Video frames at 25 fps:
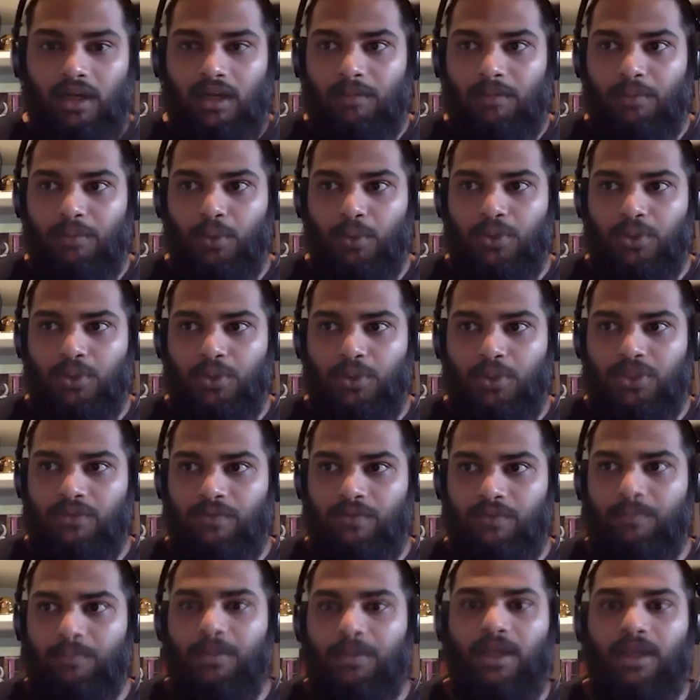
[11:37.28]
process
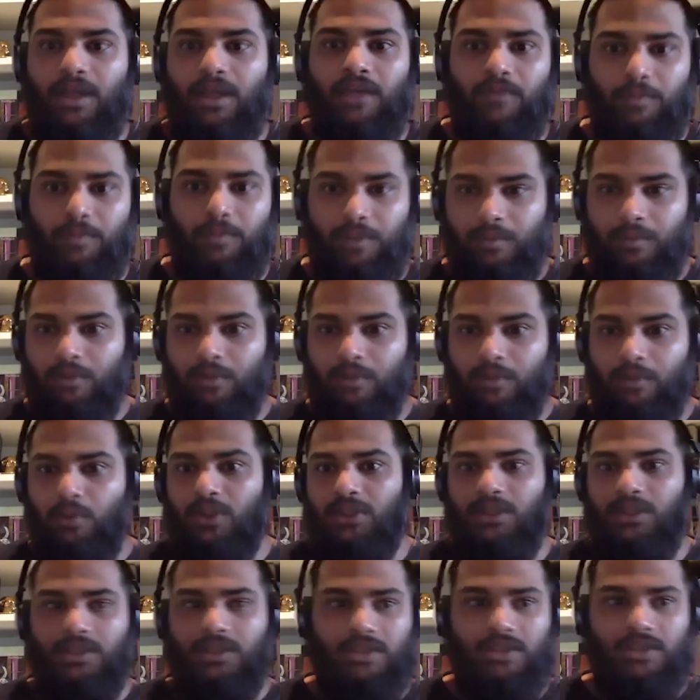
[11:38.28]
of applying for permanent
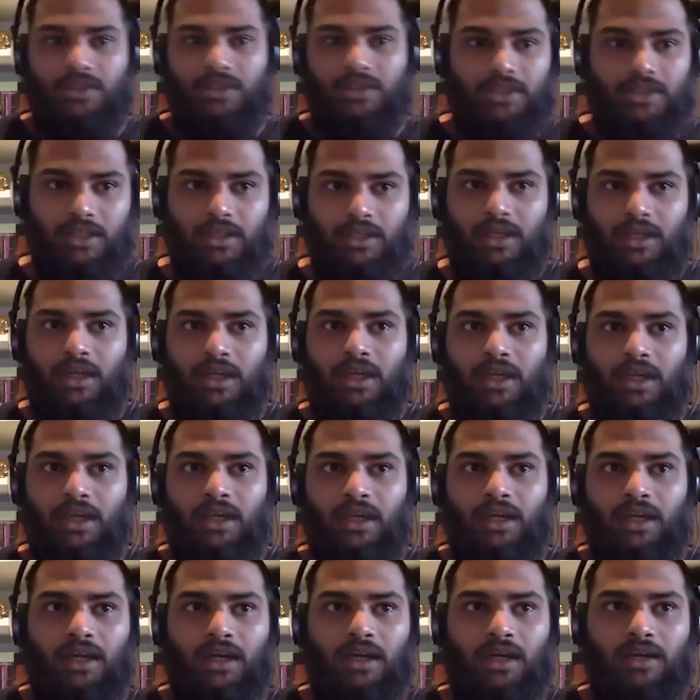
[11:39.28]
residency,
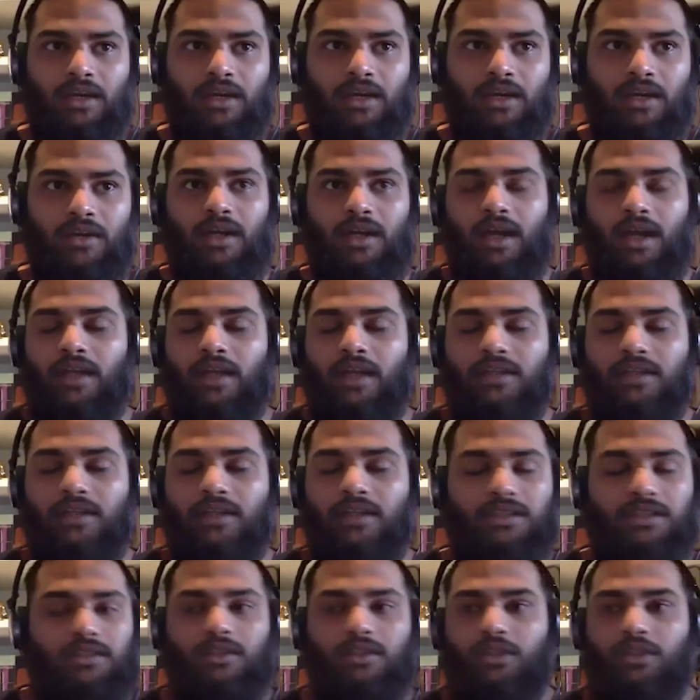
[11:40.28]
and
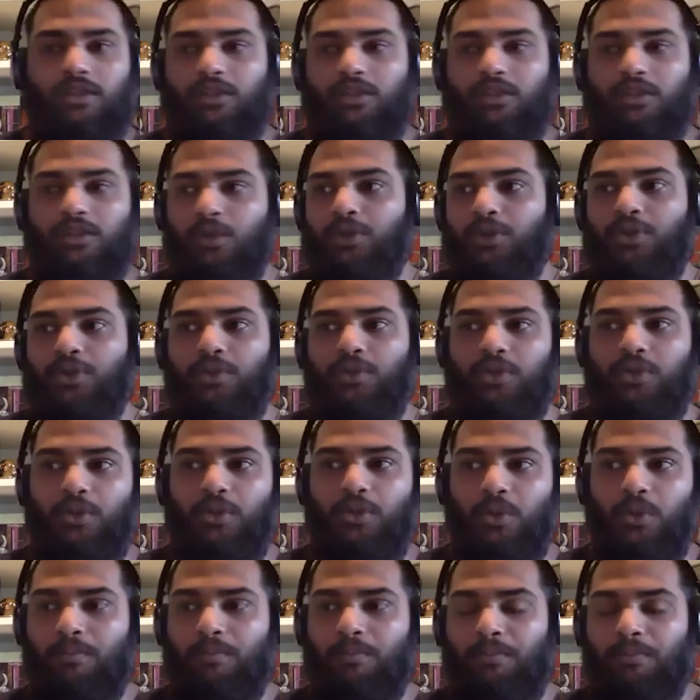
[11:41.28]
going through the
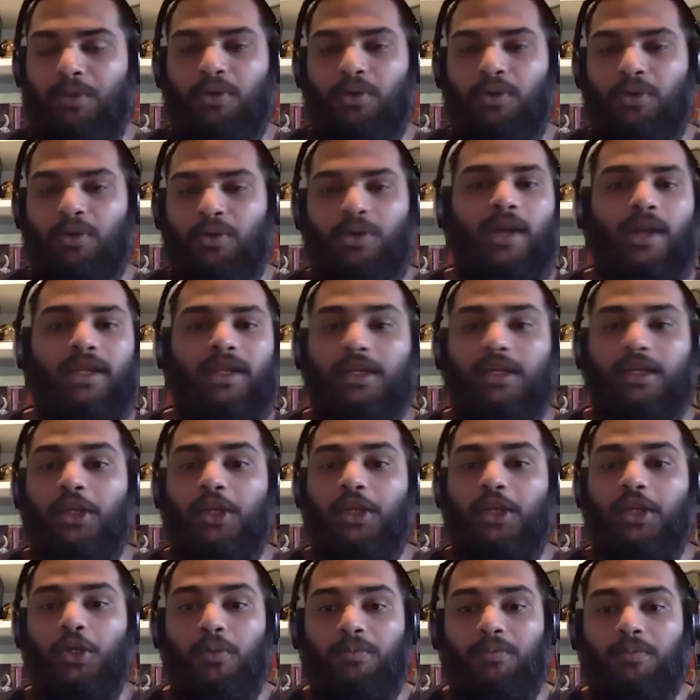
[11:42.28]
whole bureaucratic
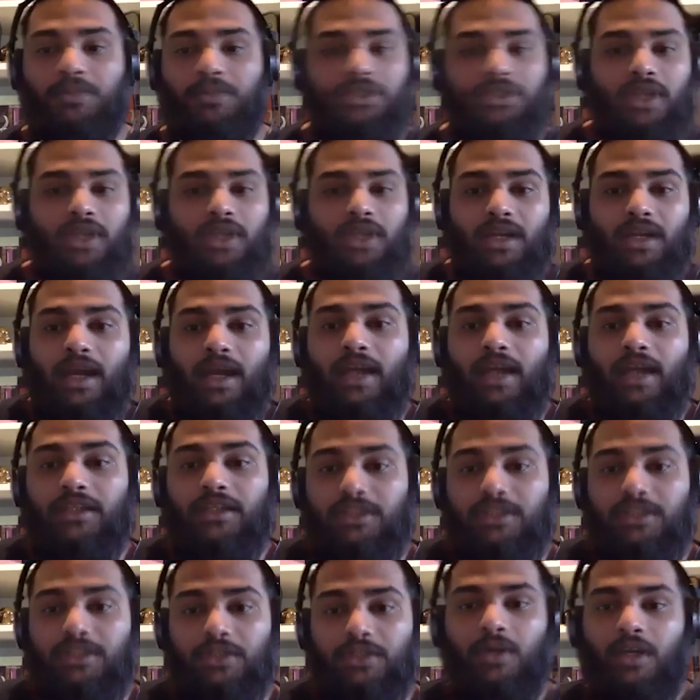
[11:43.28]
hoops that I had
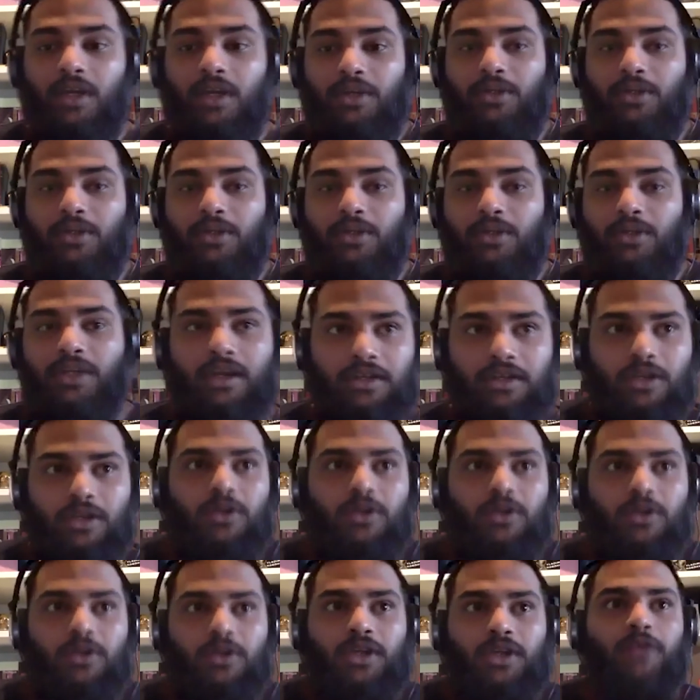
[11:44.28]
to
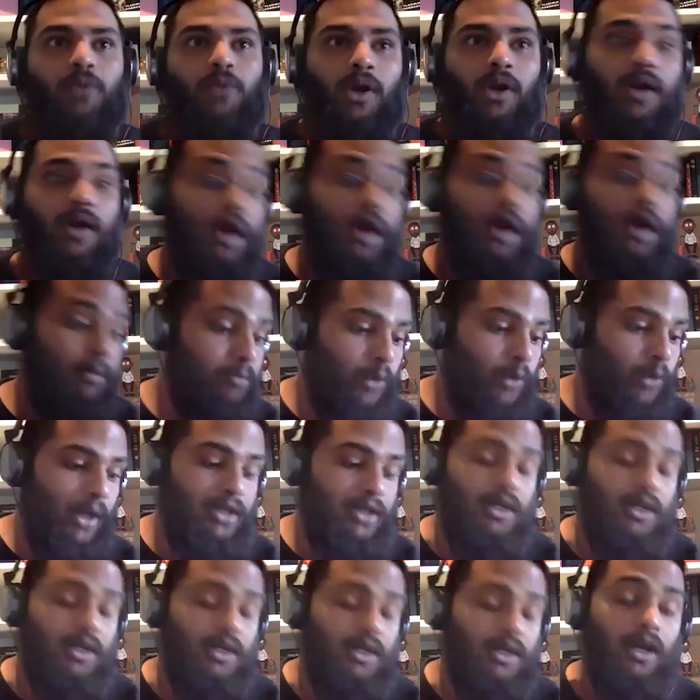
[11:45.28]
get where I am
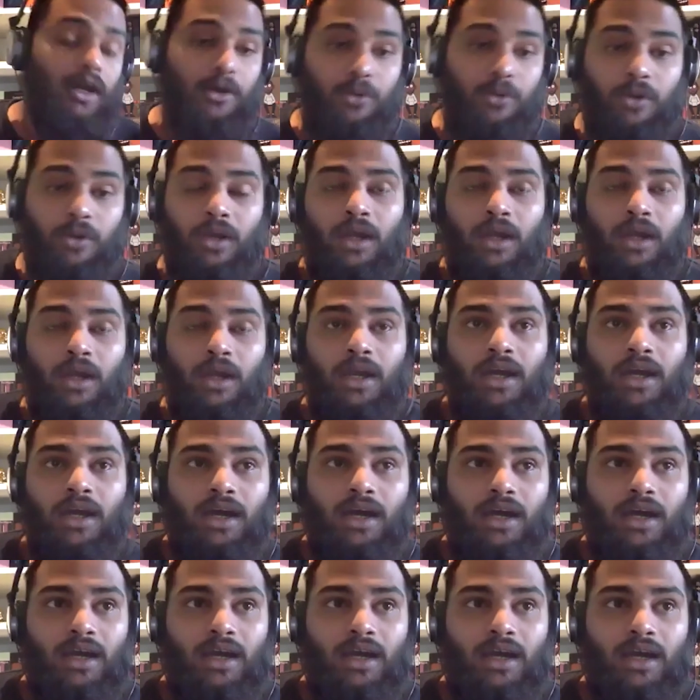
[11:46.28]
right now,
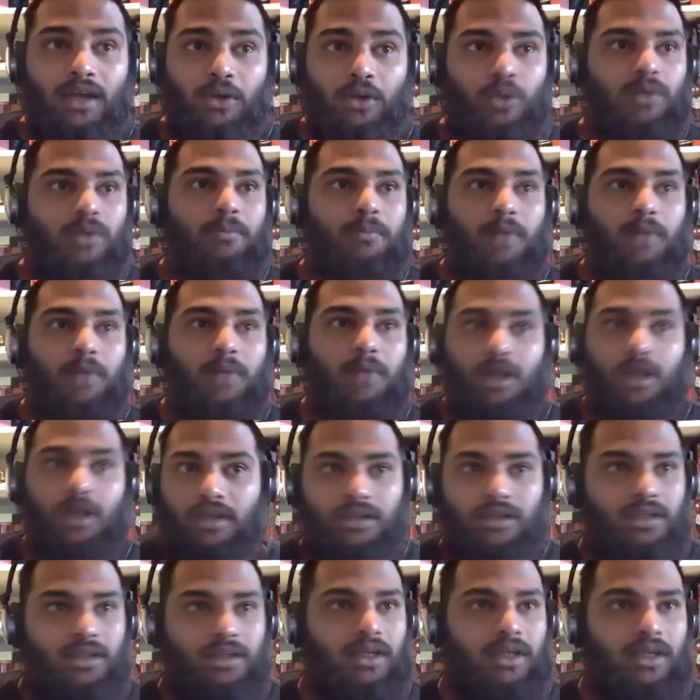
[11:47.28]
and all the
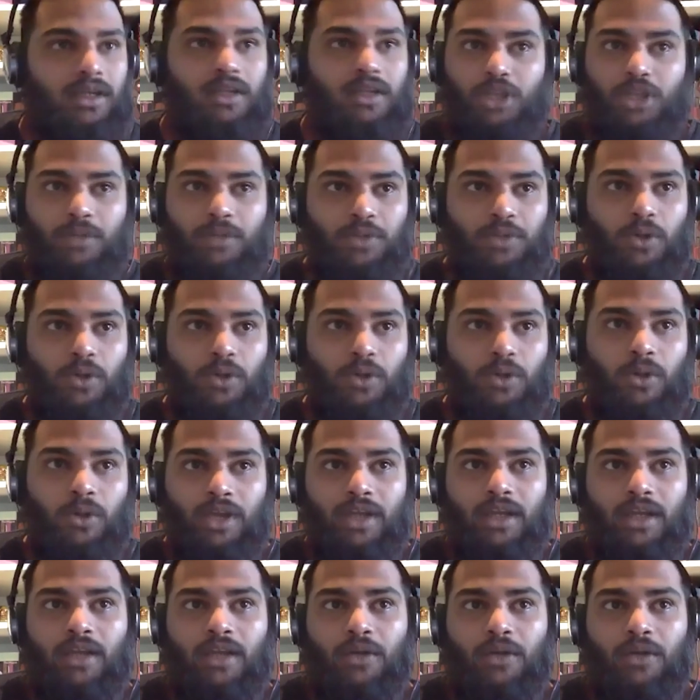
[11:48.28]
money, the health checkups, all
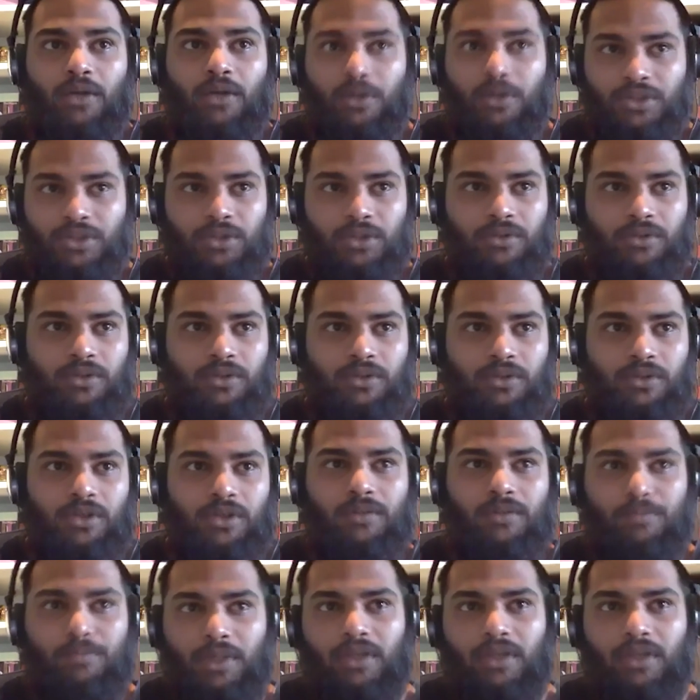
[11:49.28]
that. And also,
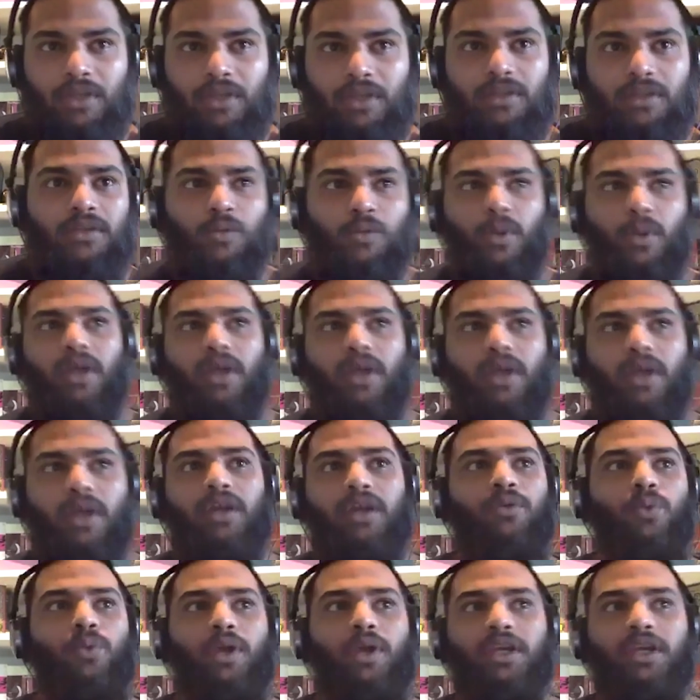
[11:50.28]
the way
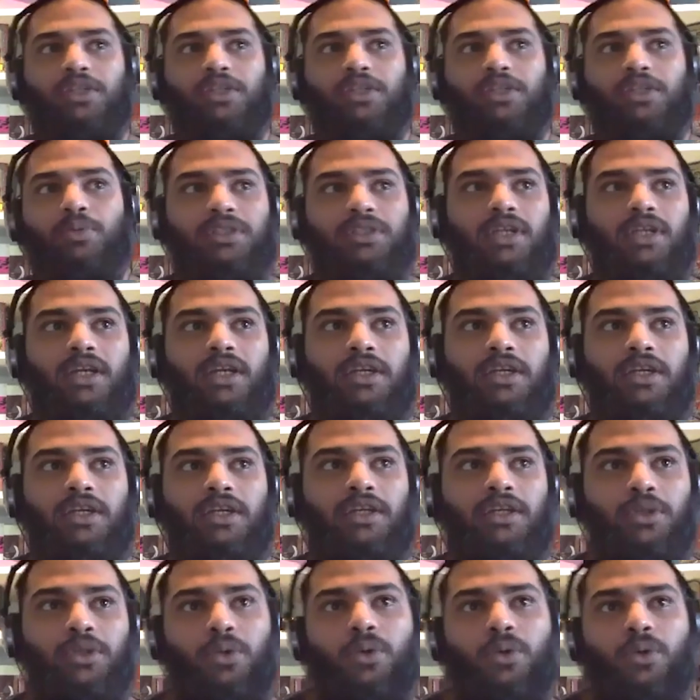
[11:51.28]
race was taking
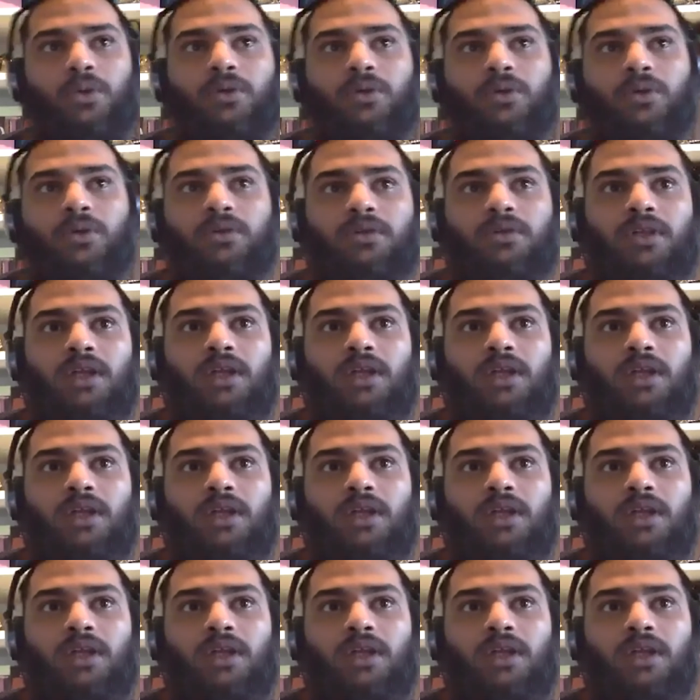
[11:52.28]
a toll